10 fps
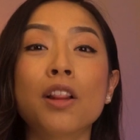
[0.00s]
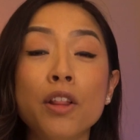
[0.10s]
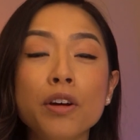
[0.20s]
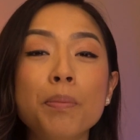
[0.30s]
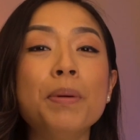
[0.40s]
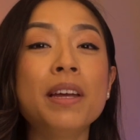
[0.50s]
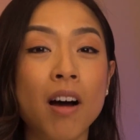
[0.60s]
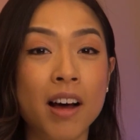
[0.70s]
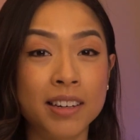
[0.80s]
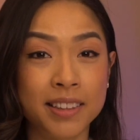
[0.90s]
Look
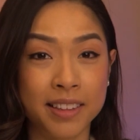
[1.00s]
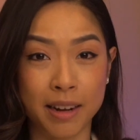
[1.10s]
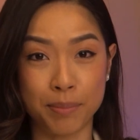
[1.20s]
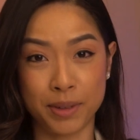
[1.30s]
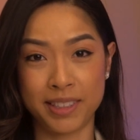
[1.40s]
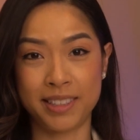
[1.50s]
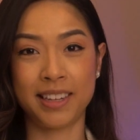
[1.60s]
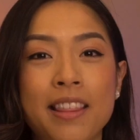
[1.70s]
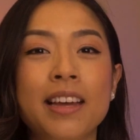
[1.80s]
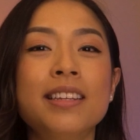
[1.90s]
beyond the numbers.
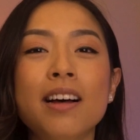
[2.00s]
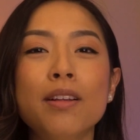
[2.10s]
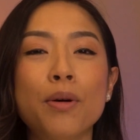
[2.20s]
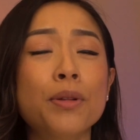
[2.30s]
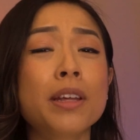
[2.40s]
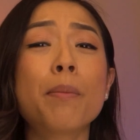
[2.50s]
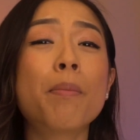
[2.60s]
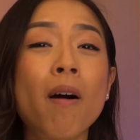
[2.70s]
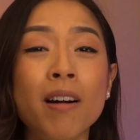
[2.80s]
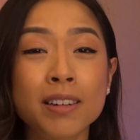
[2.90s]
They tell only a
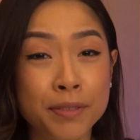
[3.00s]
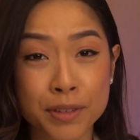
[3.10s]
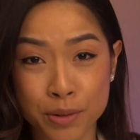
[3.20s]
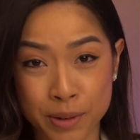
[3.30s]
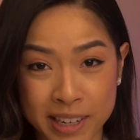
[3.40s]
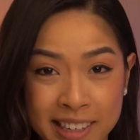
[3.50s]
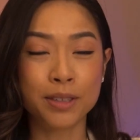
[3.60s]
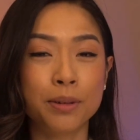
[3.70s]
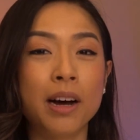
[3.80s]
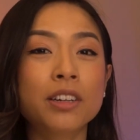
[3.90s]
part of the story.
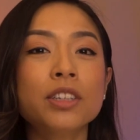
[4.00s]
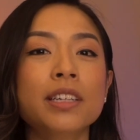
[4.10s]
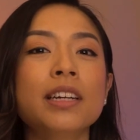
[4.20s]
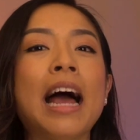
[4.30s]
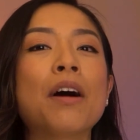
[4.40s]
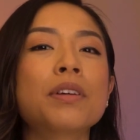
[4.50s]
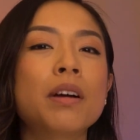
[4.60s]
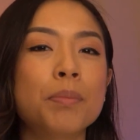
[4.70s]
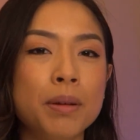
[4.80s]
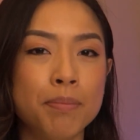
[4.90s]
So understand how the
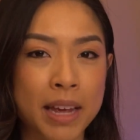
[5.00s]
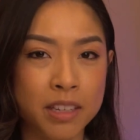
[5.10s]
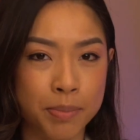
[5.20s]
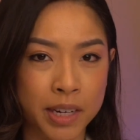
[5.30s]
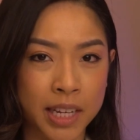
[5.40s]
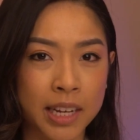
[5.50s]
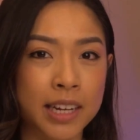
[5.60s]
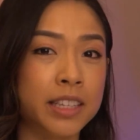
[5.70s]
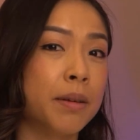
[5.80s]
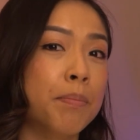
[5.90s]
company makes money,
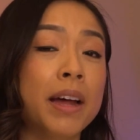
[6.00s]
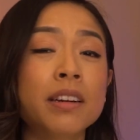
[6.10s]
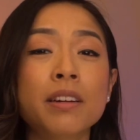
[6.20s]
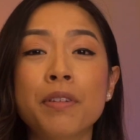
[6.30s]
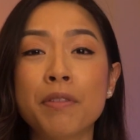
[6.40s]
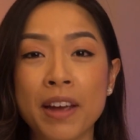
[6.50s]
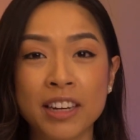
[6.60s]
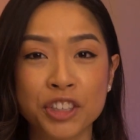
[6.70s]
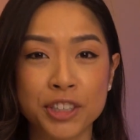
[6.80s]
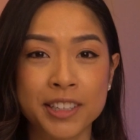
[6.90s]
its competitive
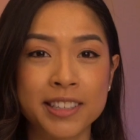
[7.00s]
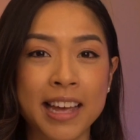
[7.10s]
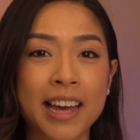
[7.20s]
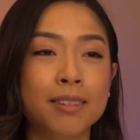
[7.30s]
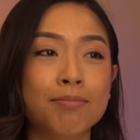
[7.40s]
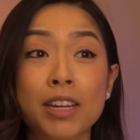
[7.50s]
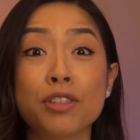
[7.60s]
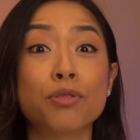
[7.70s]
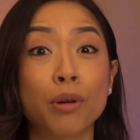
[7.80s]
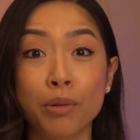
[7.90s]
advantages, and
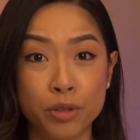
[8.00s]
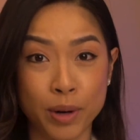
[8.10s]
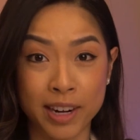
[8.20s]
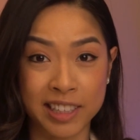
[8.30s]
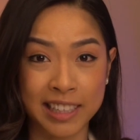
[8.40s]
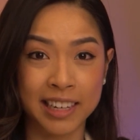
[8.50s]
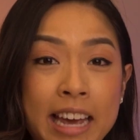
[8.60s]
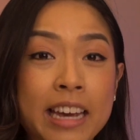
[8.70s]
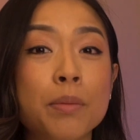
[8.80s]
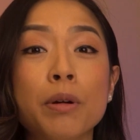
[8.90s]
its growth strategy.
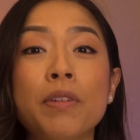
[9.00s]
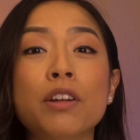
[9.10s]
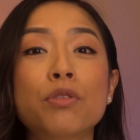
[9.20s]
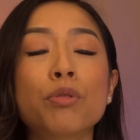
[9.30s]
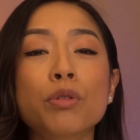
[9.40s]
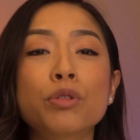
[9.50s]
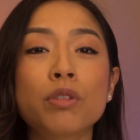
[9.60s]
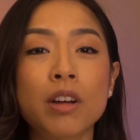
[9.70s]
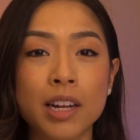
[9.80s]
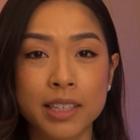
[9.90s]
It can provide
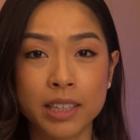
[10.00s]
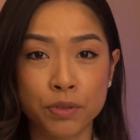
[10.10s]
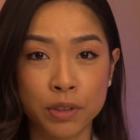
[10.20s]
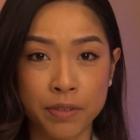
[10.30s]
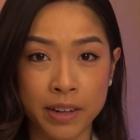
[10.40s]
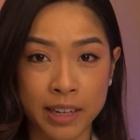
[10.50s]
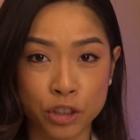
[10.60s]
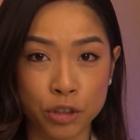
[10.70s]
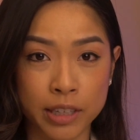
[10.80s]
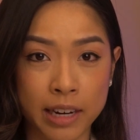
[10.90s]
crucial context for the
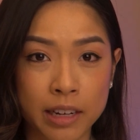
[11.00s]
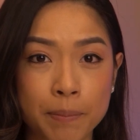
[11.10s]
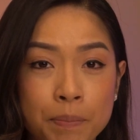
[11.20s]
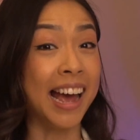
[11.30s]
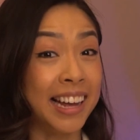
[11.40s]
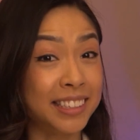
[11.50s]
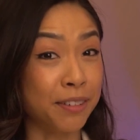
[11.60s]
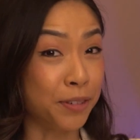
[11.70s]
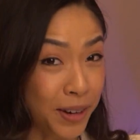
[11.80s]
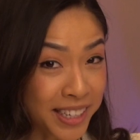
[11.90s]
financial data. And
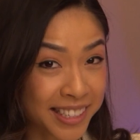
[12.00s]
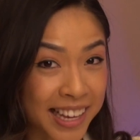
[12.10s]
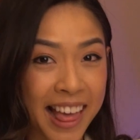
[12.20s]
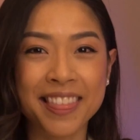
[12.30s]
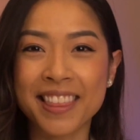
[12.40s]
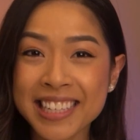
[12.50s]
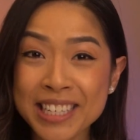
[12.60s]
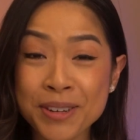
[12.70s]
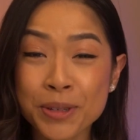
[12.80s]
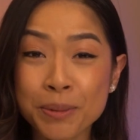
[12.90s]
of course,
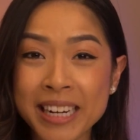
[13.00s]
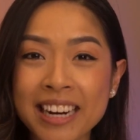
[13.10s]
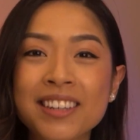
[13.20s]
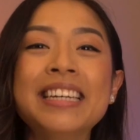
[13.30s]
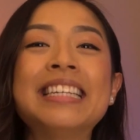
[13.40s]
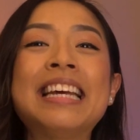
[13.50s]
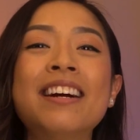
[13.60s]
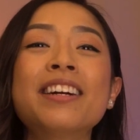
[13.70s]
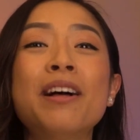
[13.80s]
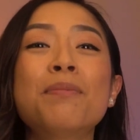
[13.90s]
this YouTube channel is
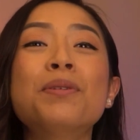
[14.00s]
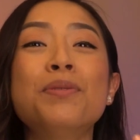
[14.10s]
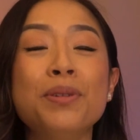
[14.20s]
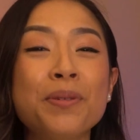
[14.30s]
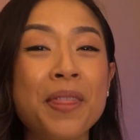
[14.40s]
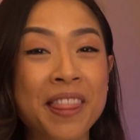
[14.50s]
here to help you do